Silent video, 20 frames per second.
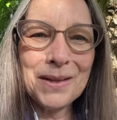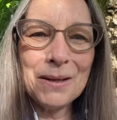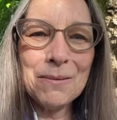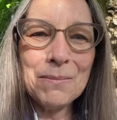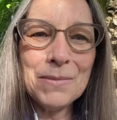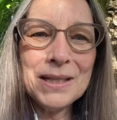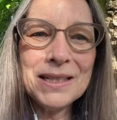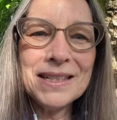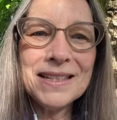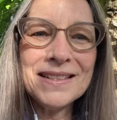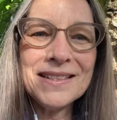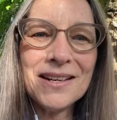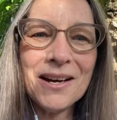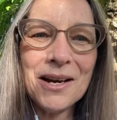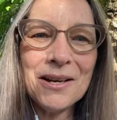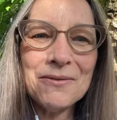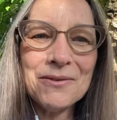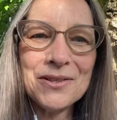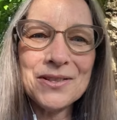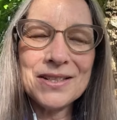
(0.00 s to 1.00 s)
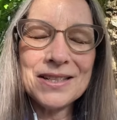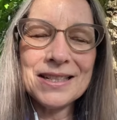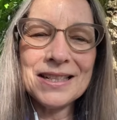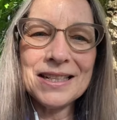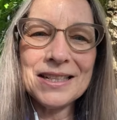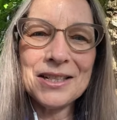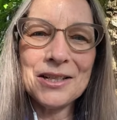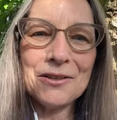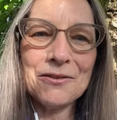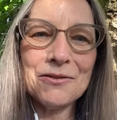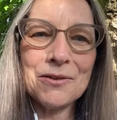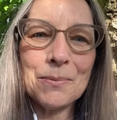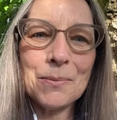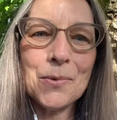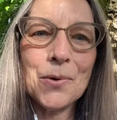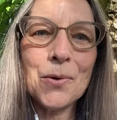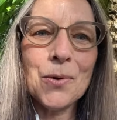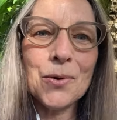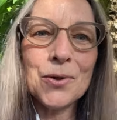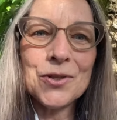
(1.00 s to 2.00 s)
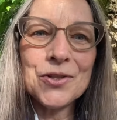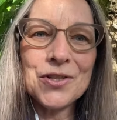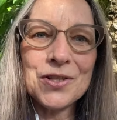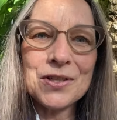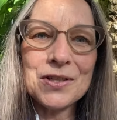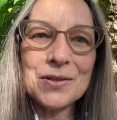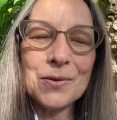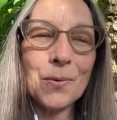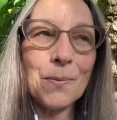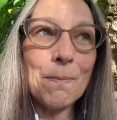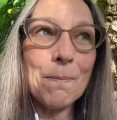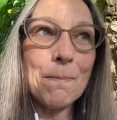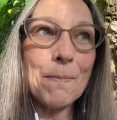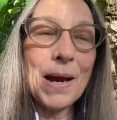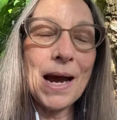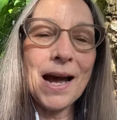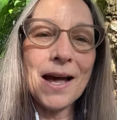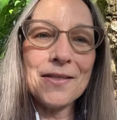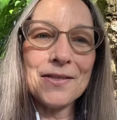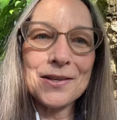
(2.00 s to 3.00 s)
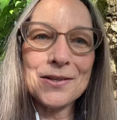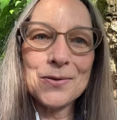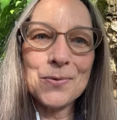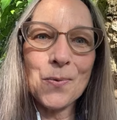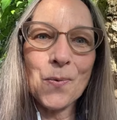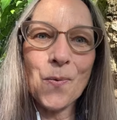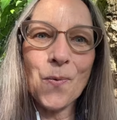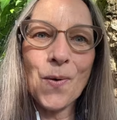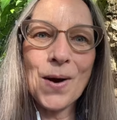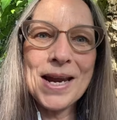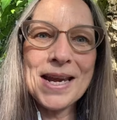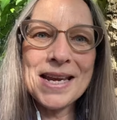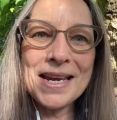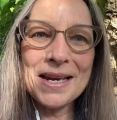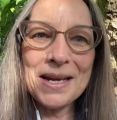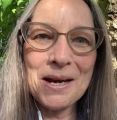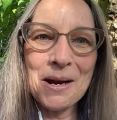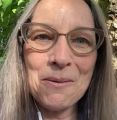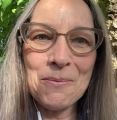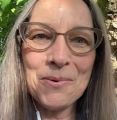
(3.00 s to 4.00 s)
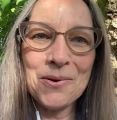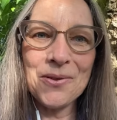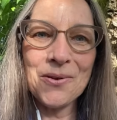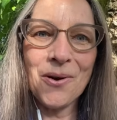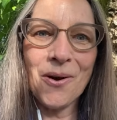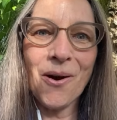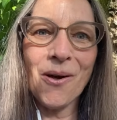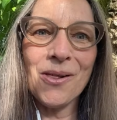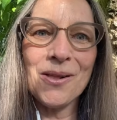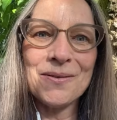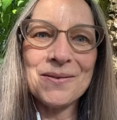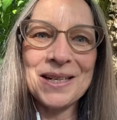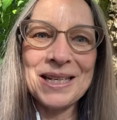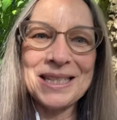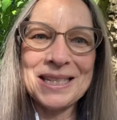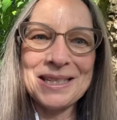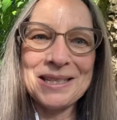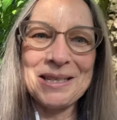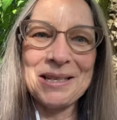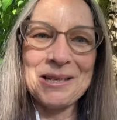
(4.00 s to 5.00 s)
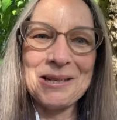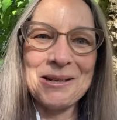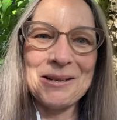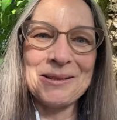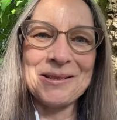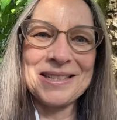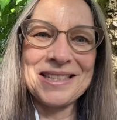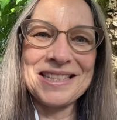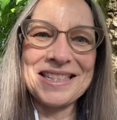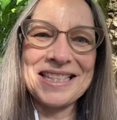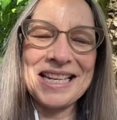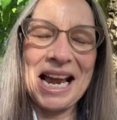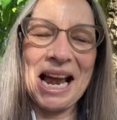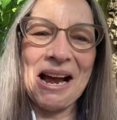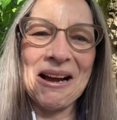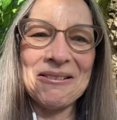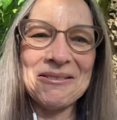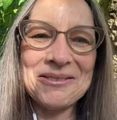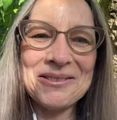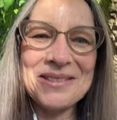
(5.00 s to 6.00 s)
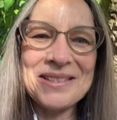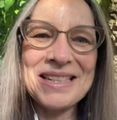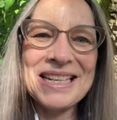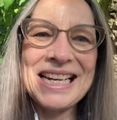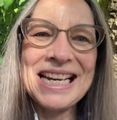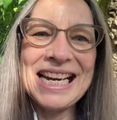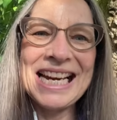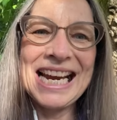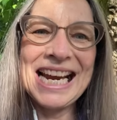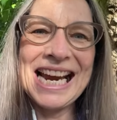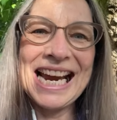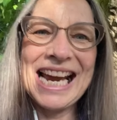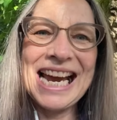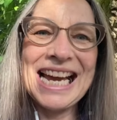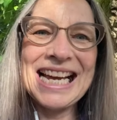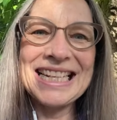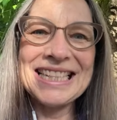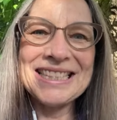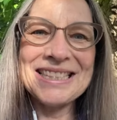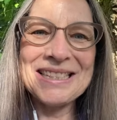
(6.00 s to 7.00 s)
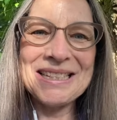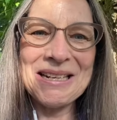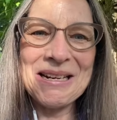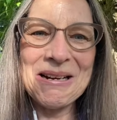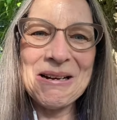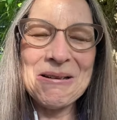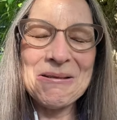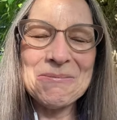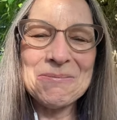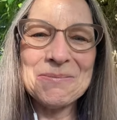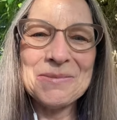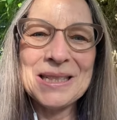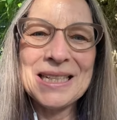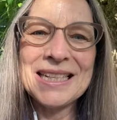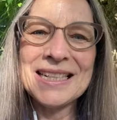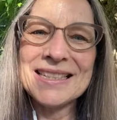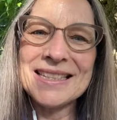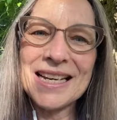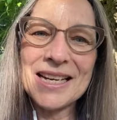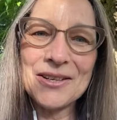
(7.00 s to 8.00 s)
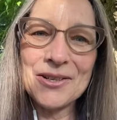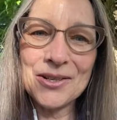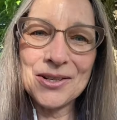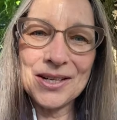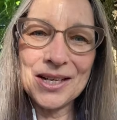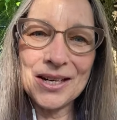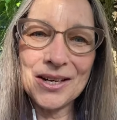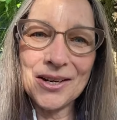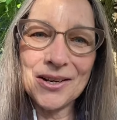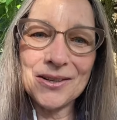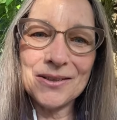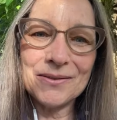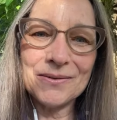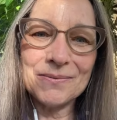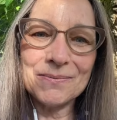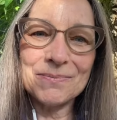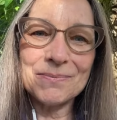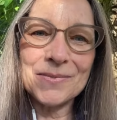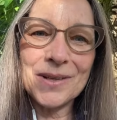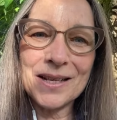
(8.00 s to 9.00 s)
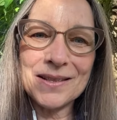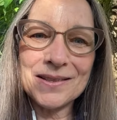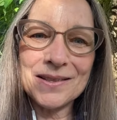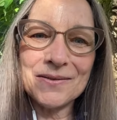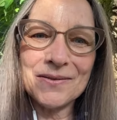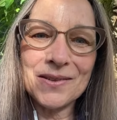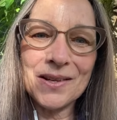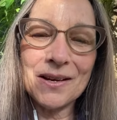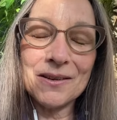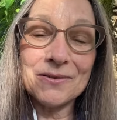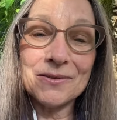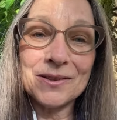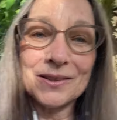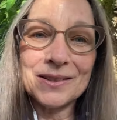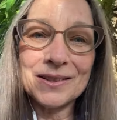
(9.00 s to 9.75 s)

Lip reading: Melinda Iverson in here from gorgeous Bath that's waking up with all of its sounds. And take good care. Lots of love.